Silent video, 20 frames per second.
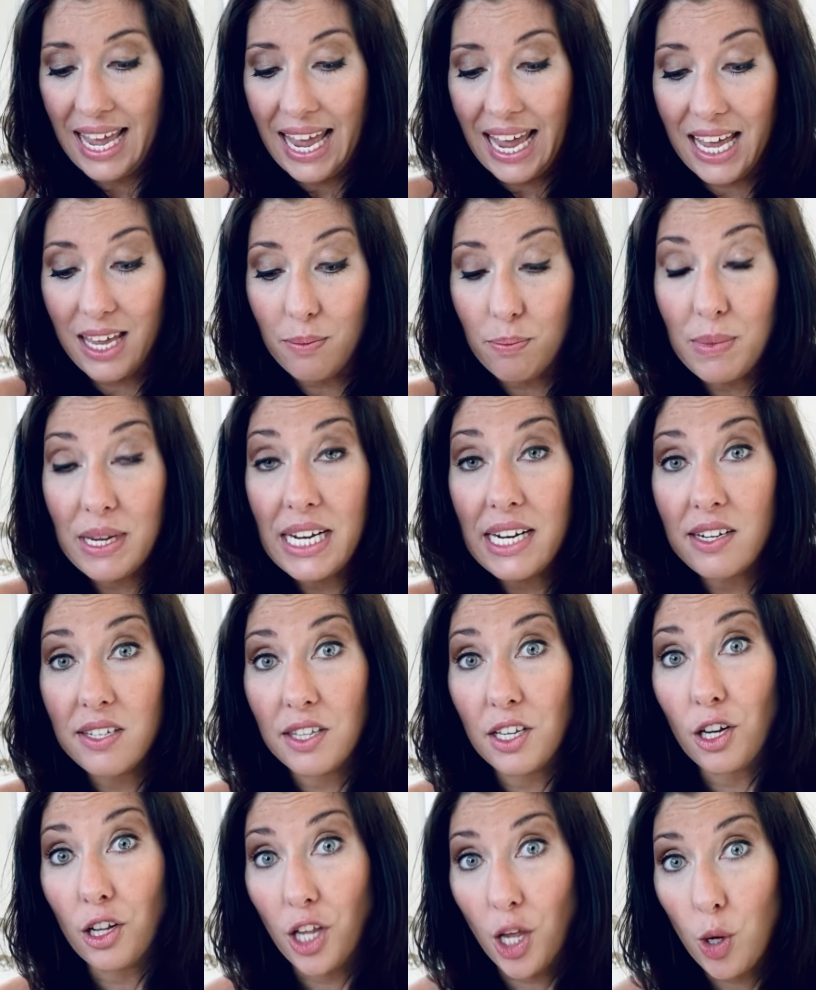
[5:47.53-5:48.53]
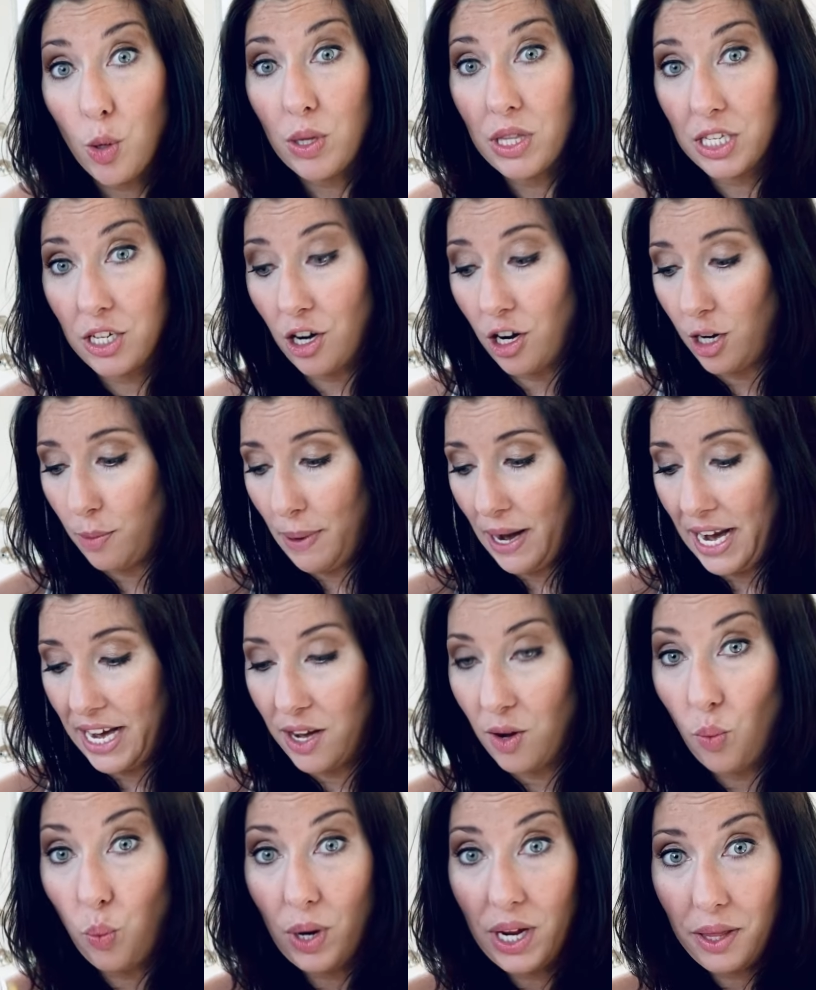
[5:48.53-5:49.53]
and mix the glow in the dark
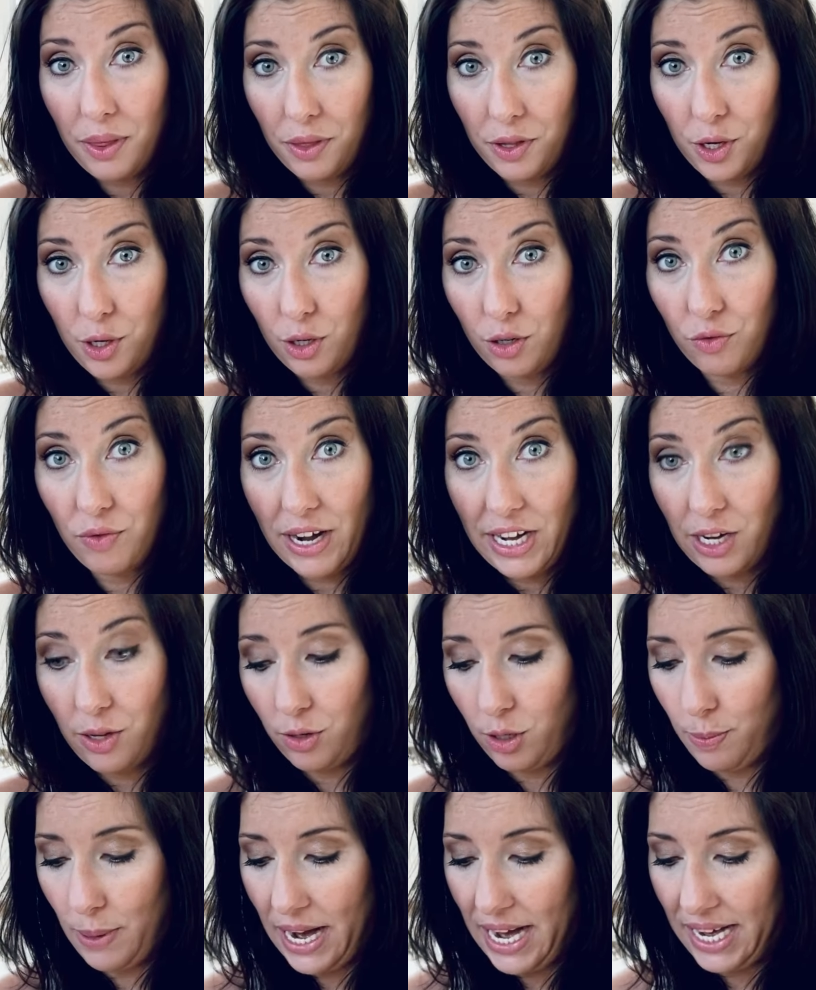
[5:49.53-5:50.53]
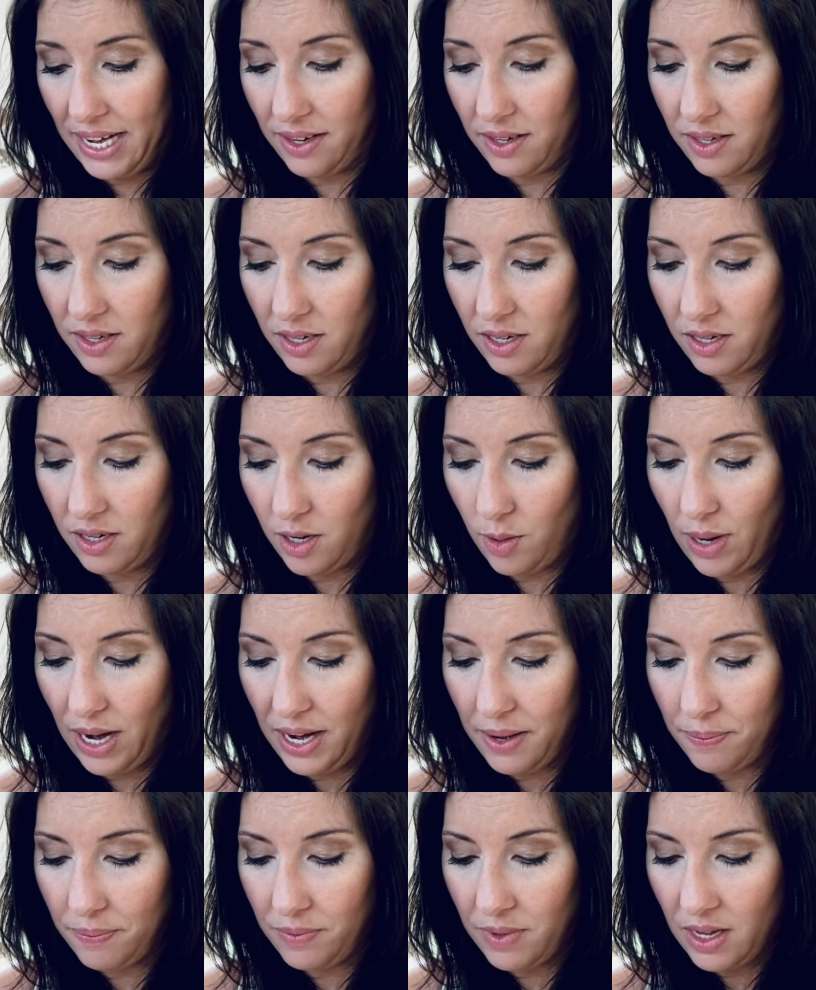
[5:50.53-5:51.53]
paint with your regular paints,
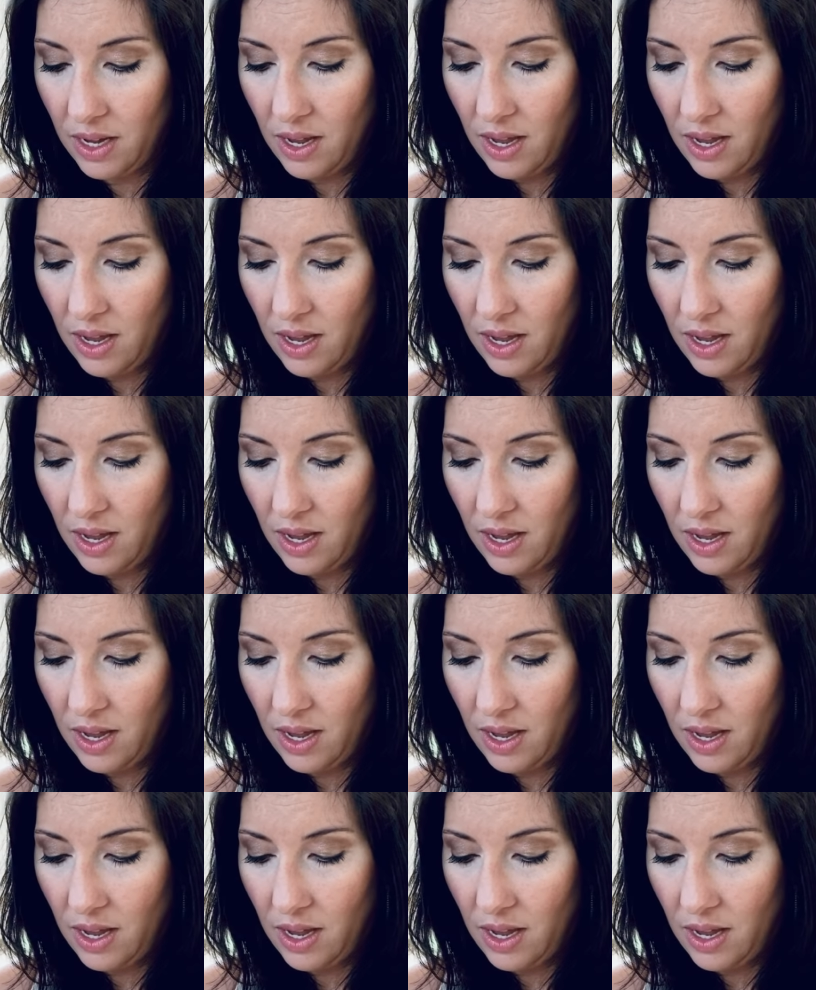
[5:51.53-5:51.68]
okay?